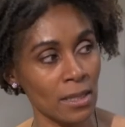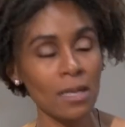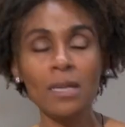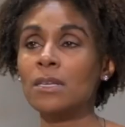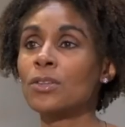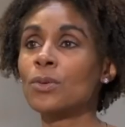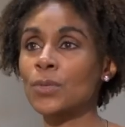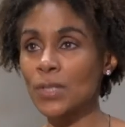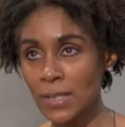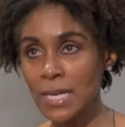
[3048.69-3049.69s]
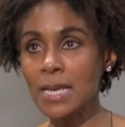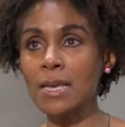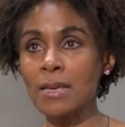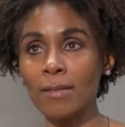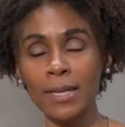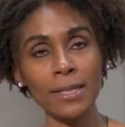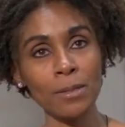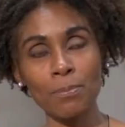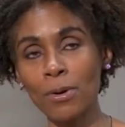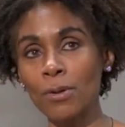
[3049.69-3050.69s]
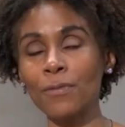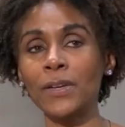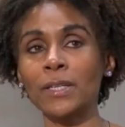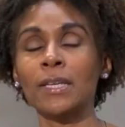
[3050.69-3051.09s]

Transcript: Yep you'll see like it's a perfect